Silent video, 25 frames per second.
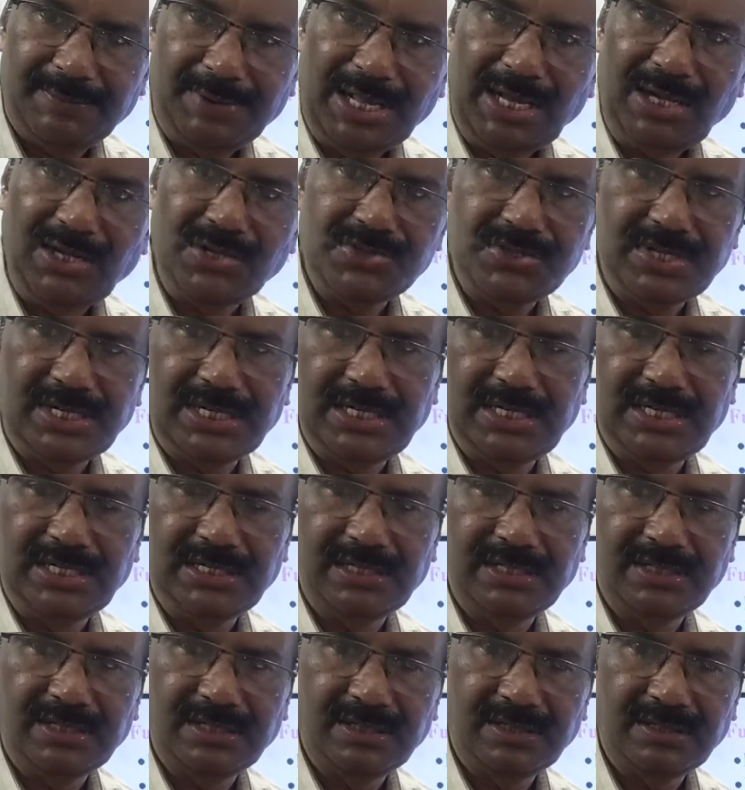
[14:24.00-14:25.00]
biology student,
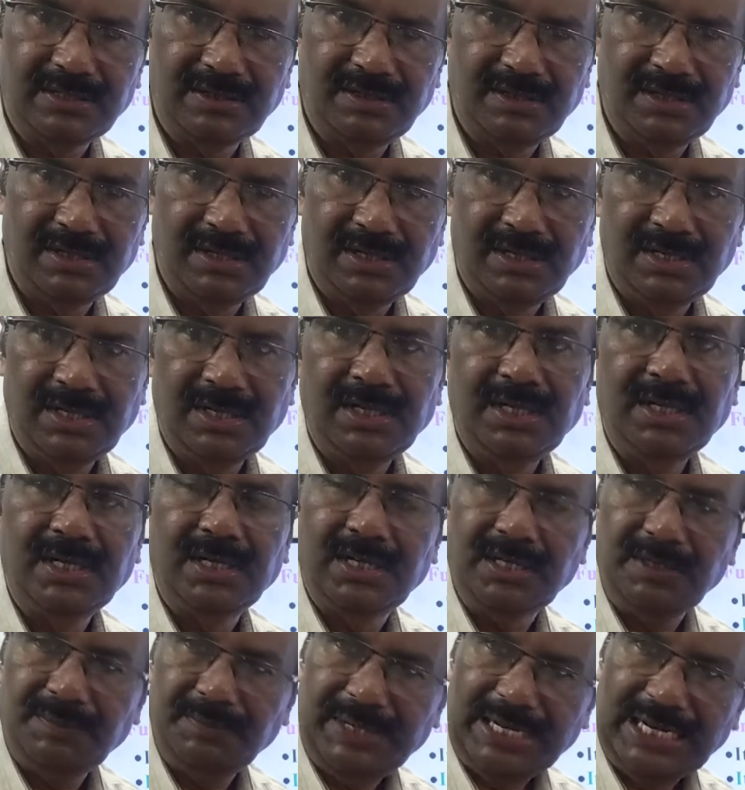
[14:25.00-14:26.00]

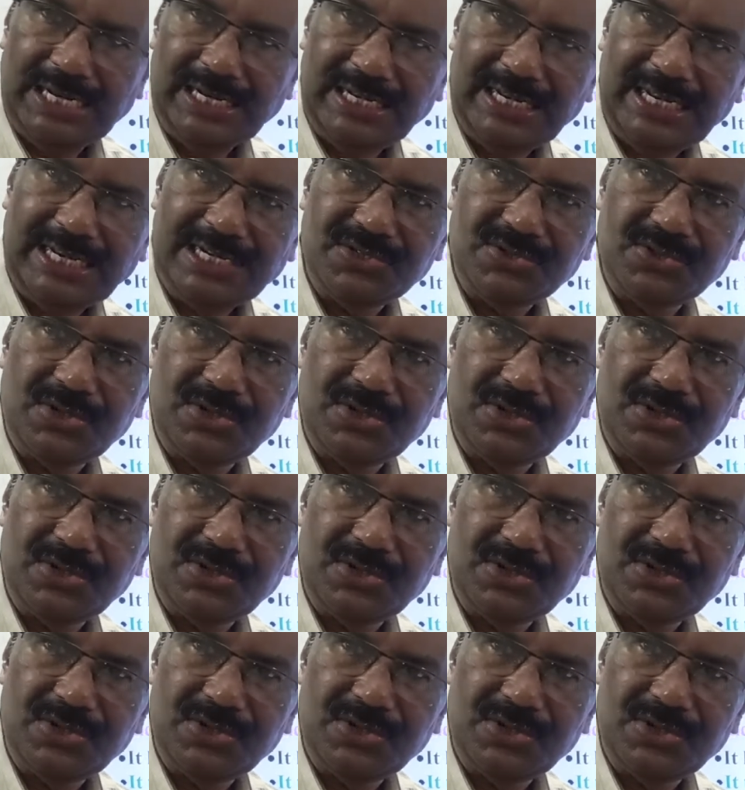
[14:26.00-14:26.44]
being NEET